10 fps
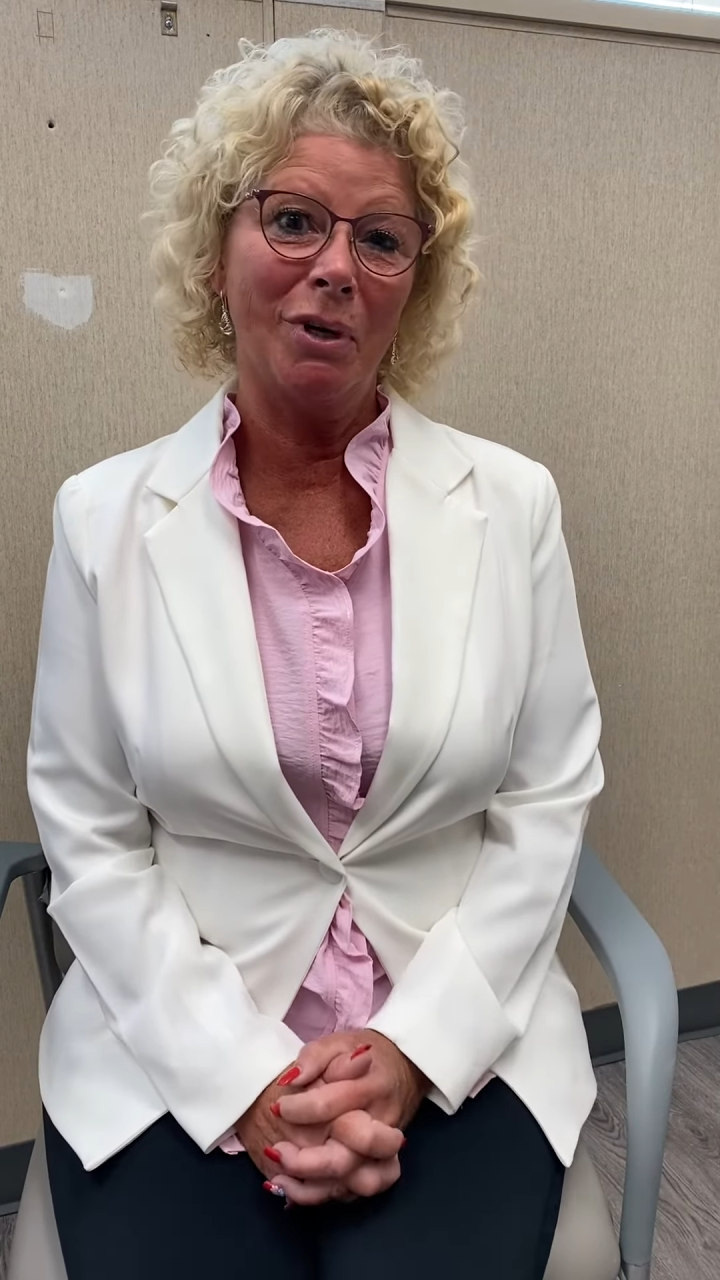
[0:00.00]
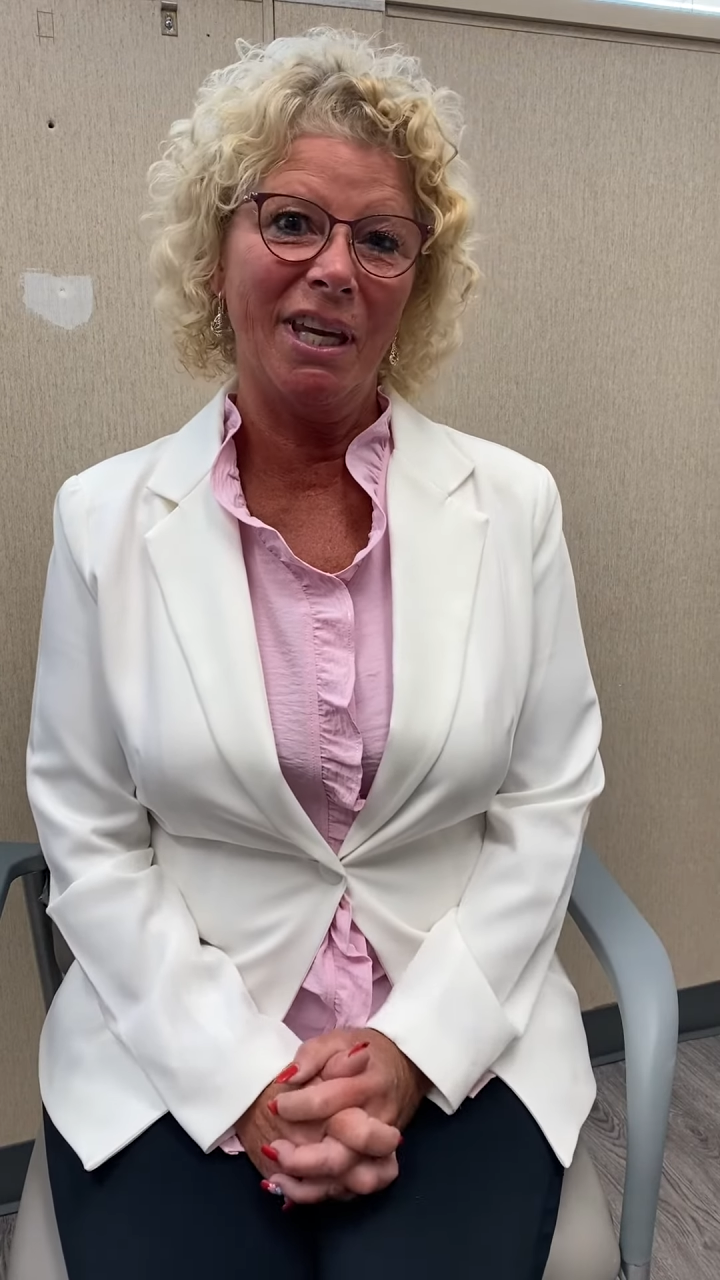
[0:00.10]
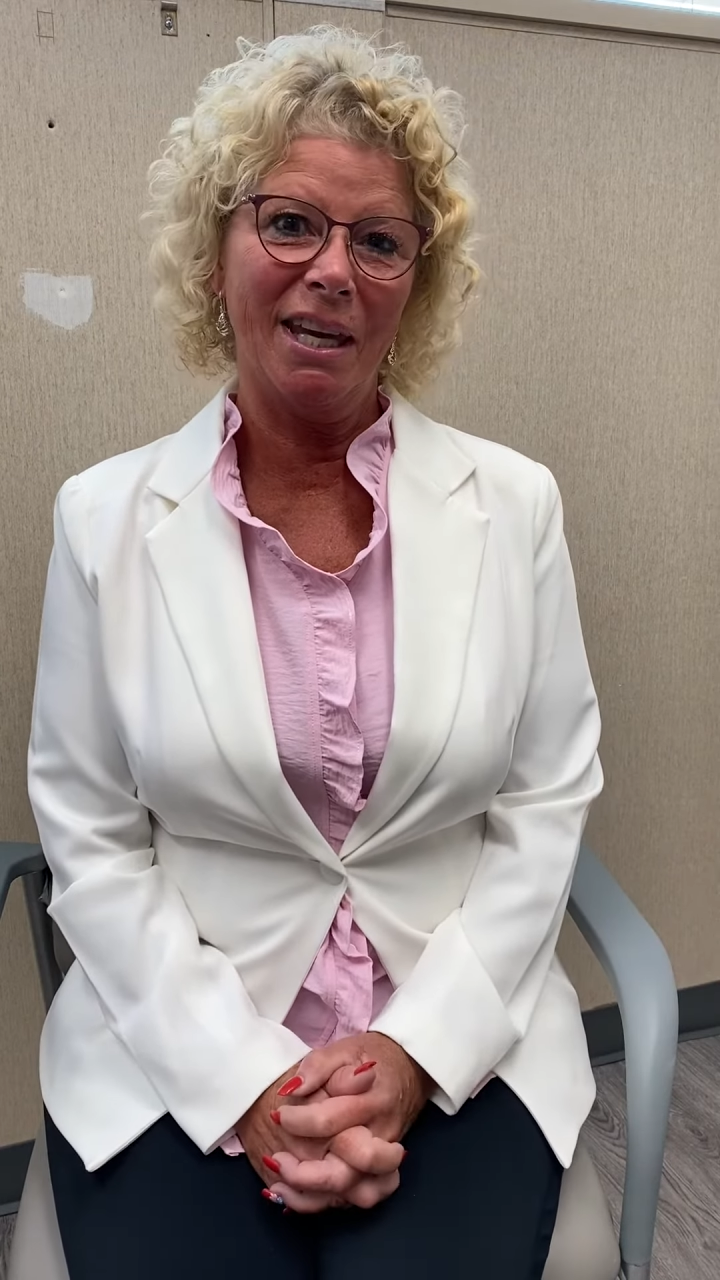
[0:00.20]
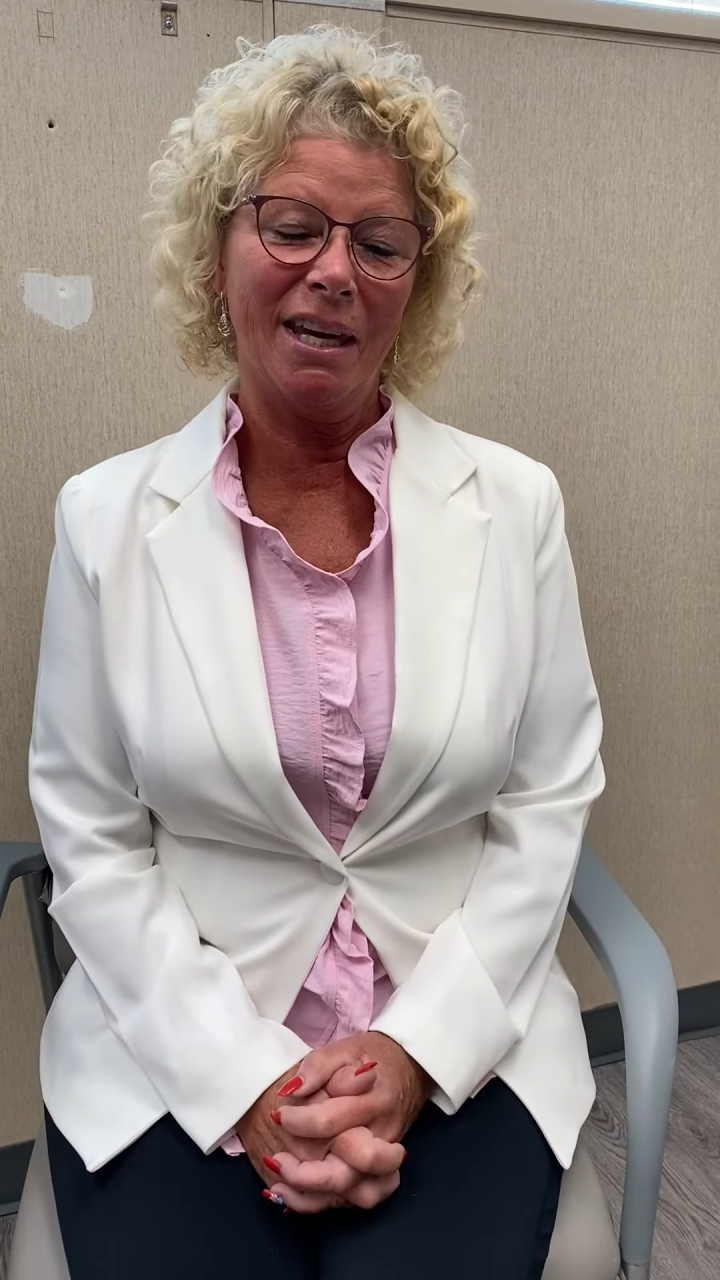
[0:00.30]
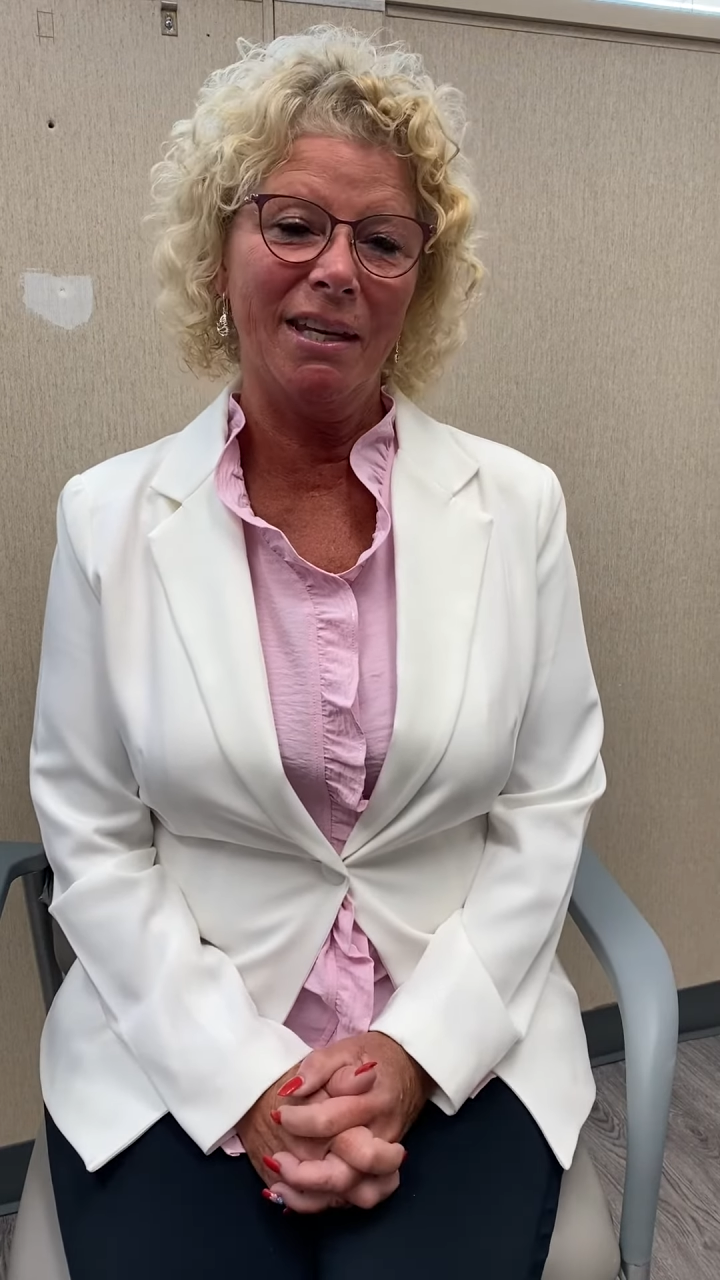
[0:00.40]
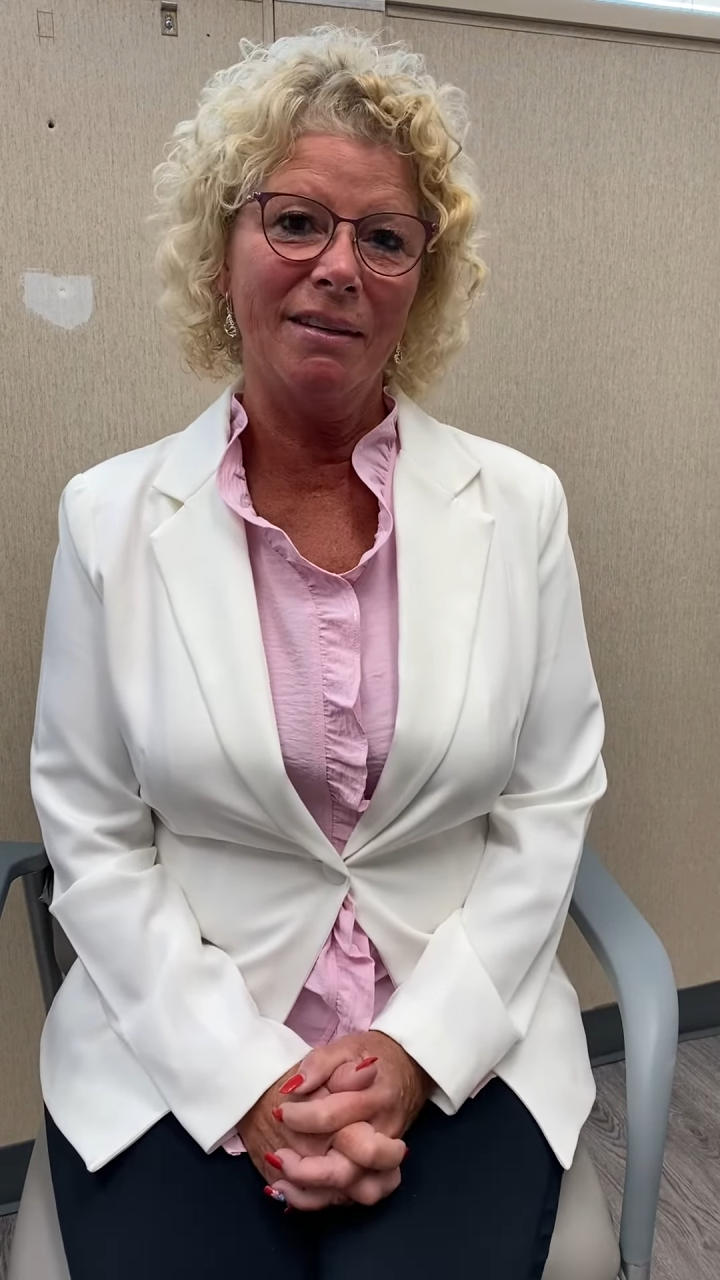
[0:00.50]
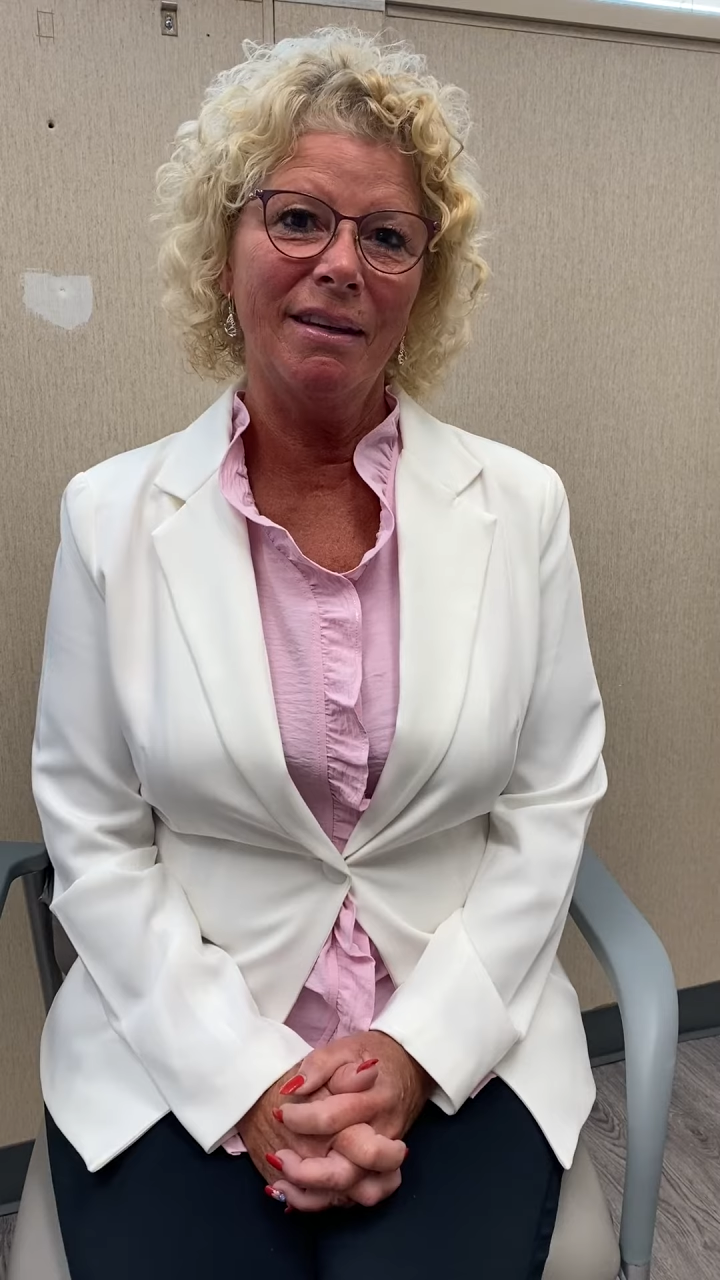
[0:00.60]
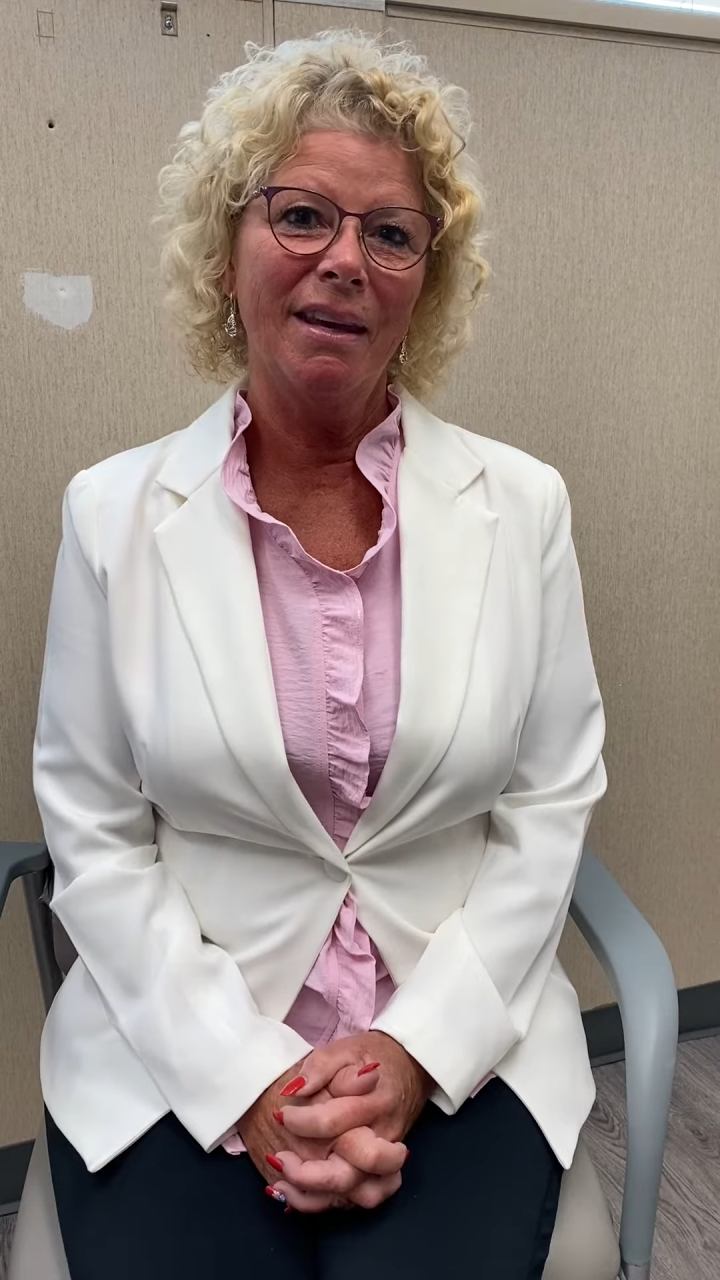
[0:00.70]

again.